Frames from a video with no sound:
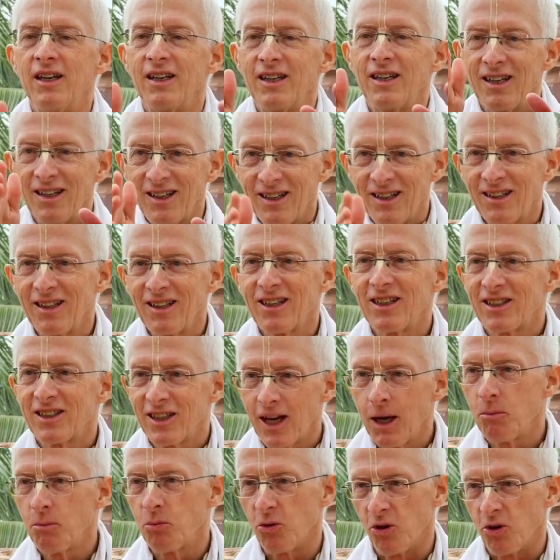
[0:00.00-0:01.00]
in the
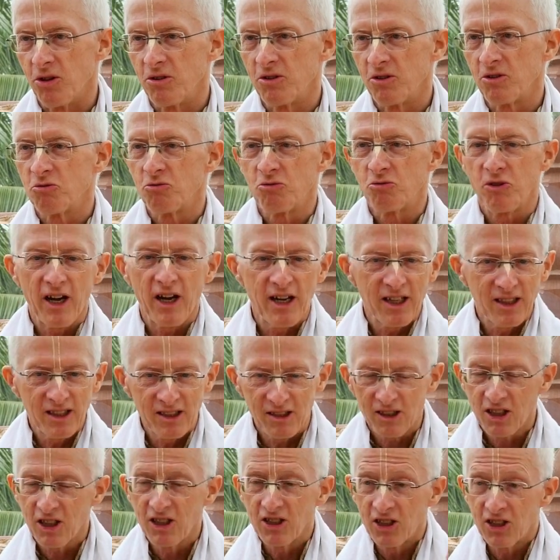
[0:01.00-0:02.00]
temple, right
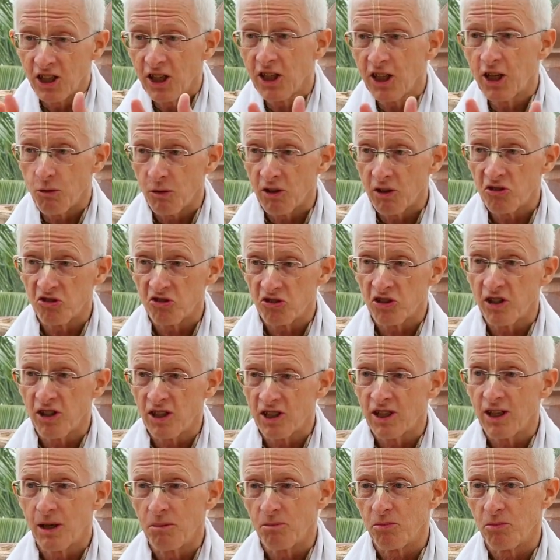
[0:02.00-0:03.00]
contiguous to the
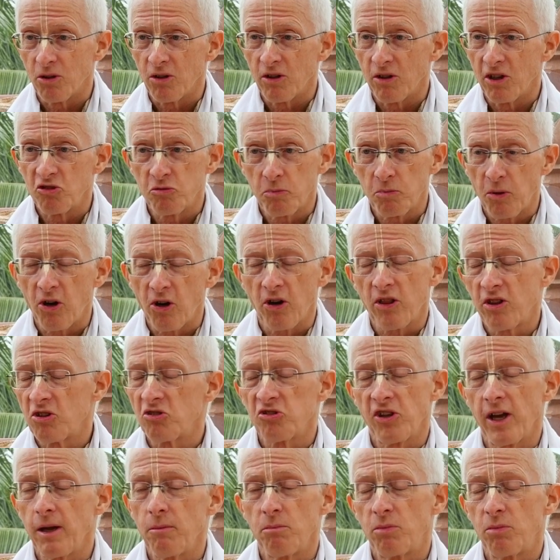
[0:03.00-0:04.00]
temple, as part of the
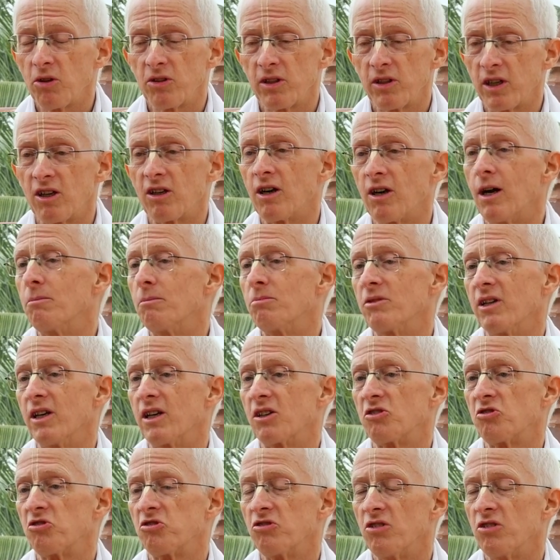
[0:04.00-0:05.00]
same building
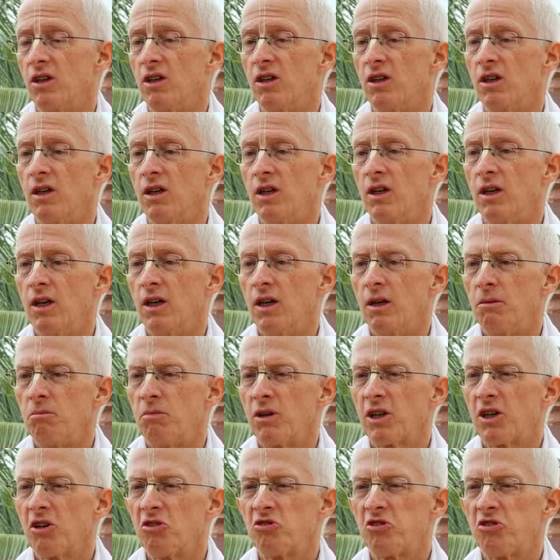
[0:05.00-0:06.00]
complex.
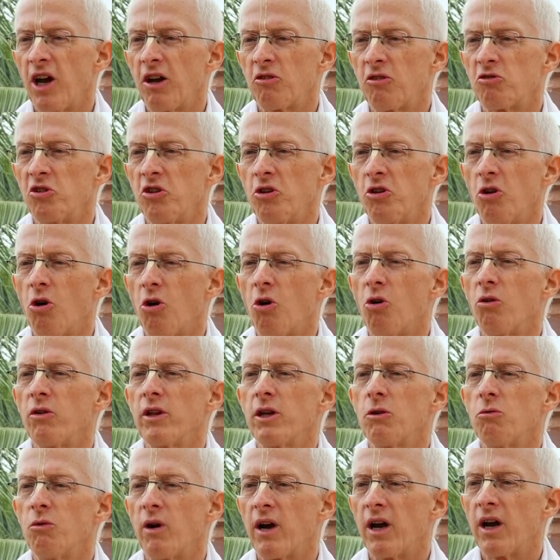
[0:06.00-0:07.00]
Because that's the only
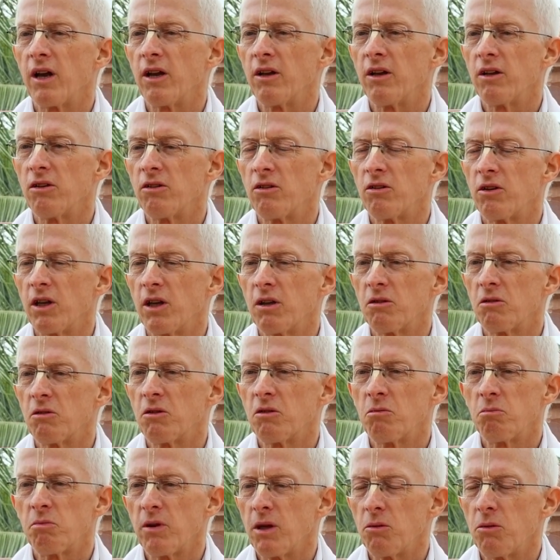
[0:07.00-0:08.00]
way that the
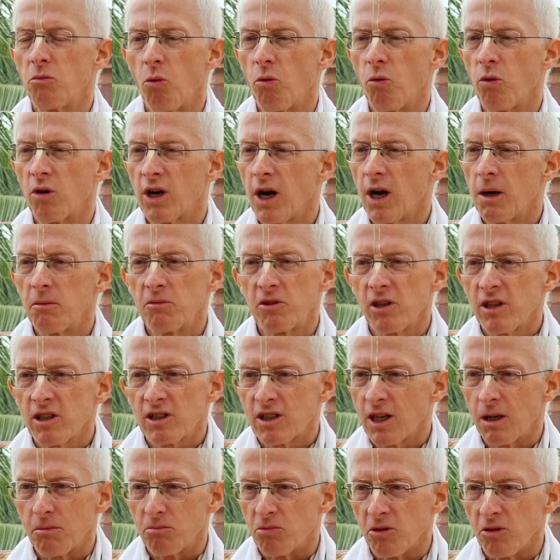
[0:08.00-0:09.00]
people will come to the
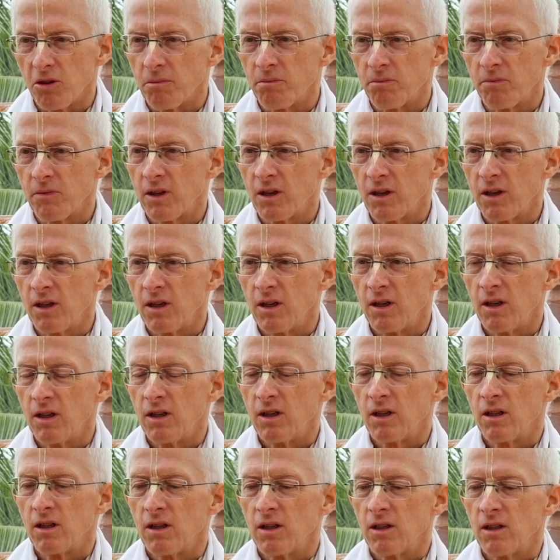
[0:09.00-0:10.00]
temple.
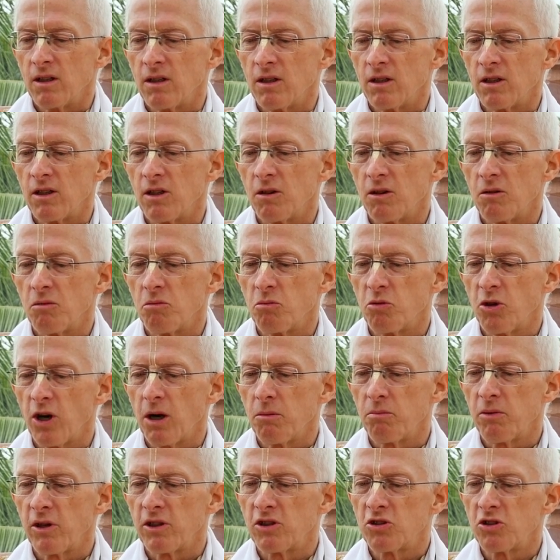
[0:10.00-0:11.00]

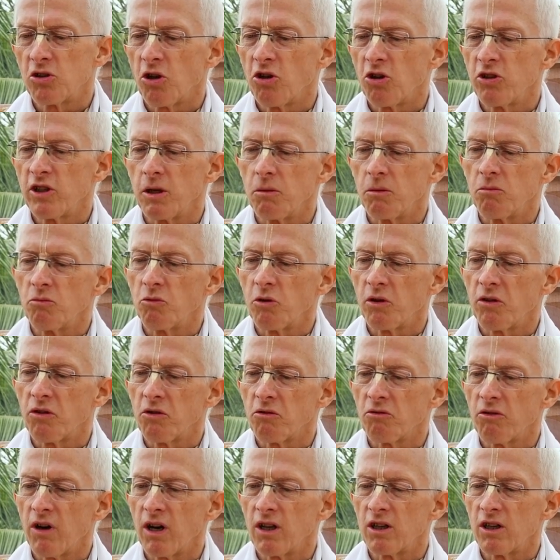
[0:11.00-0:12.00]
Prabhupada told him with the
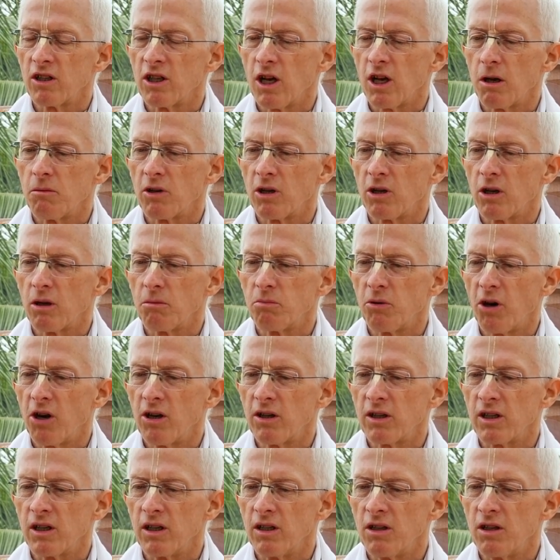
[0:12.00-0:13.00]
Radha Damodar
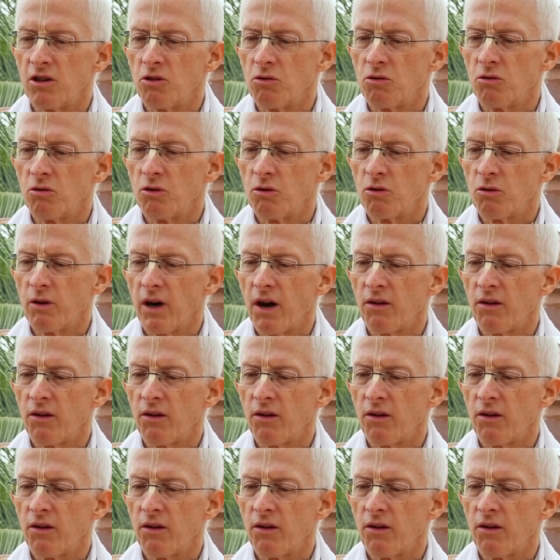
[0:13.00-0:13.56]
party, you have